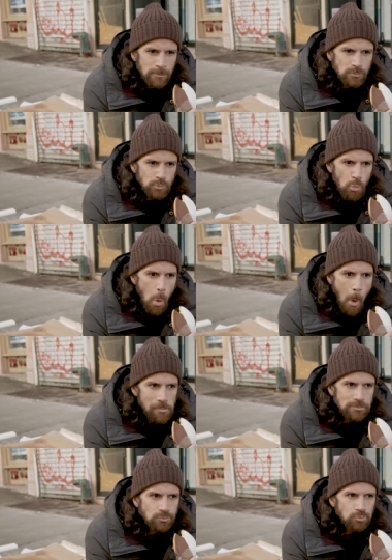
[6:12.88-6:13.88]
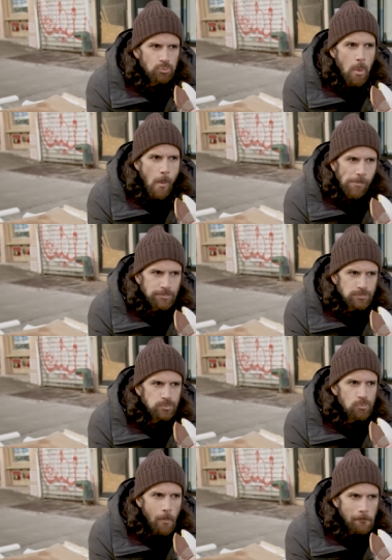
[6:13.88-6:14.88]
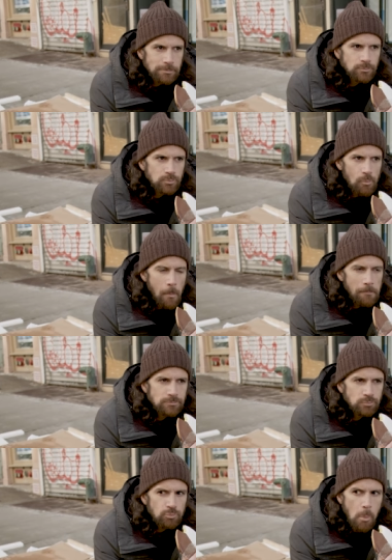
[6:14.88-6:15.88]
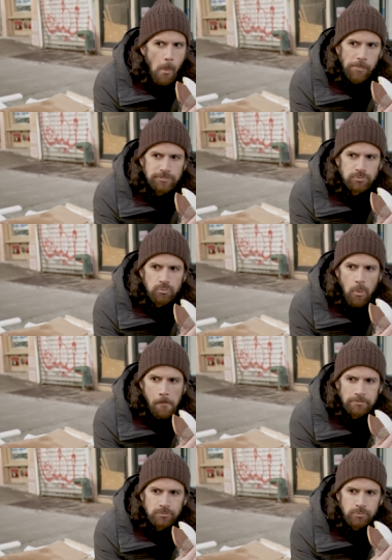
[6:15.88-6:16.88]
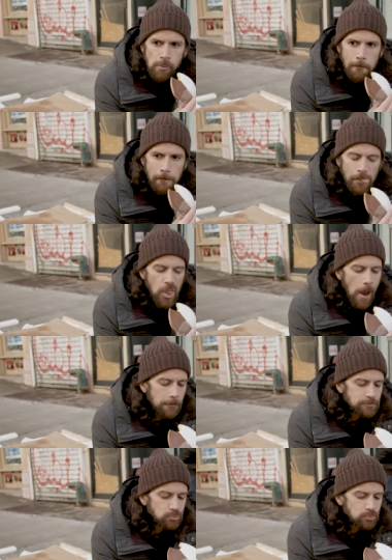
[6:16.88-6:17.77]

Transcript: like I said, it was the headquarters for the British until 1783. Uh, and yeah, if the British had actually